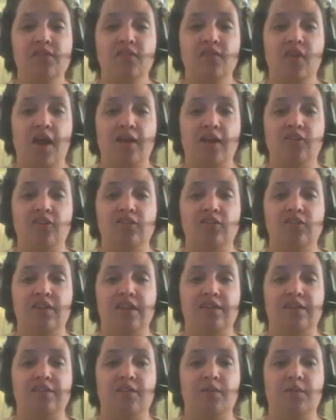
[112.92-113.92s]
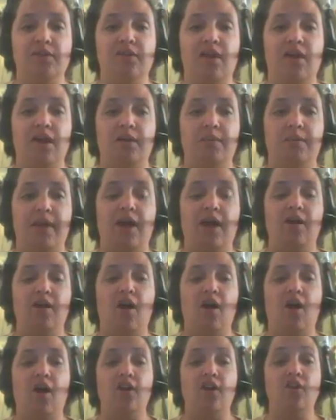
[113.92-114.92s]
of consciousness that we talk about
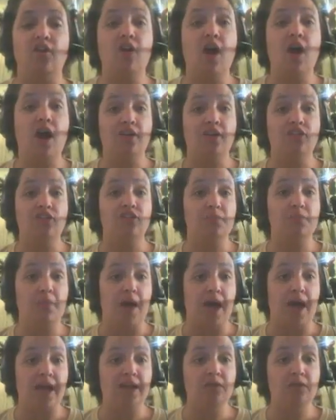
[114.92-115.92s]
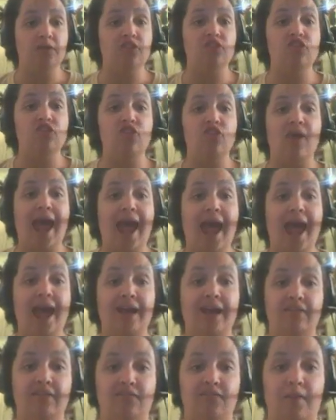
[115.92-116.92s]
are your conscious mind, which is your
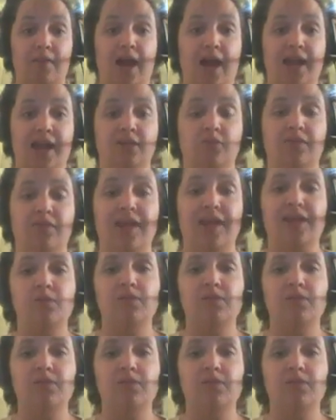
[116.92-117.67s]
active mind. That's